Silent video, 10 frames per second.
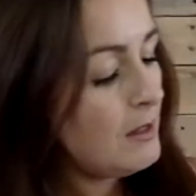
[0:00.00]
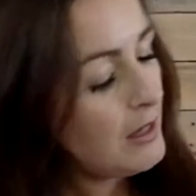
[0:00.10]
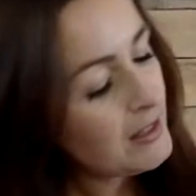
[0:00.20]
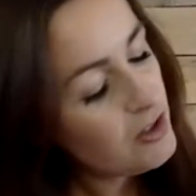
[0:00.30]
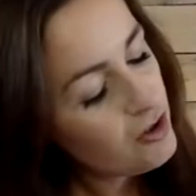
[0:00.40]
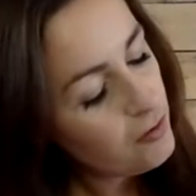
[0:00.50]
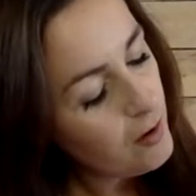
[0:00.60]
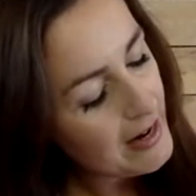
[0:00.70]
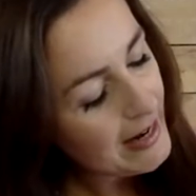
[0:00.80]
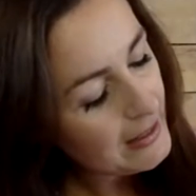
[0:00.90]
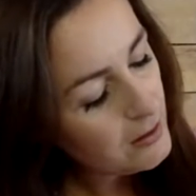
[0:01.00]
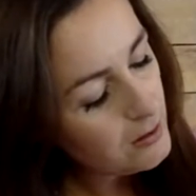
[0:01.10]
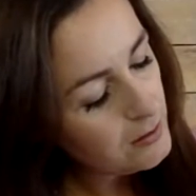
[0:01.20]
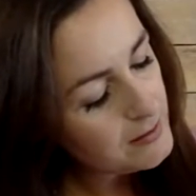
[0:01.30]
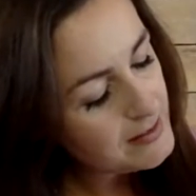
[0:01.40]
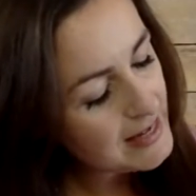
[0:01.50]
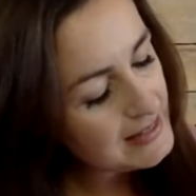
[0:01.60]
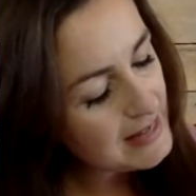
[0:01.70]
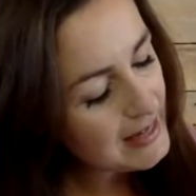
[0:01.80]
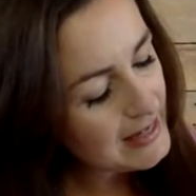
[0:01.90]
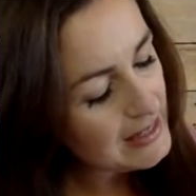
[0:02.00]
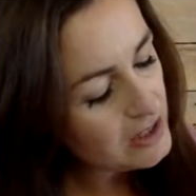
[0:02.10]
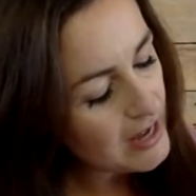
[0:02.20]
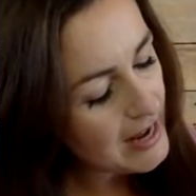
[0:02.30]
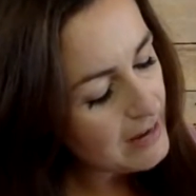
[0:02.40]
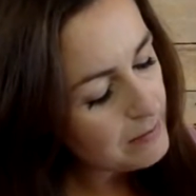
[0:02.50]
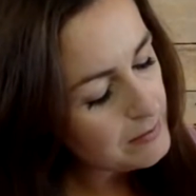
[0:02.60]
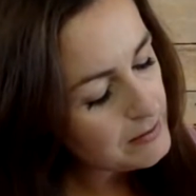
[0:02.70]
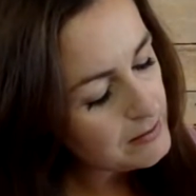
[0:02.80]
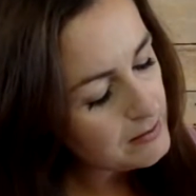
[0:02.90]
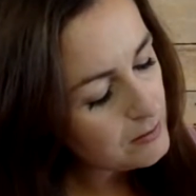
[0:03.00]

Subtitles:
like triangle, zigzaggy shapes.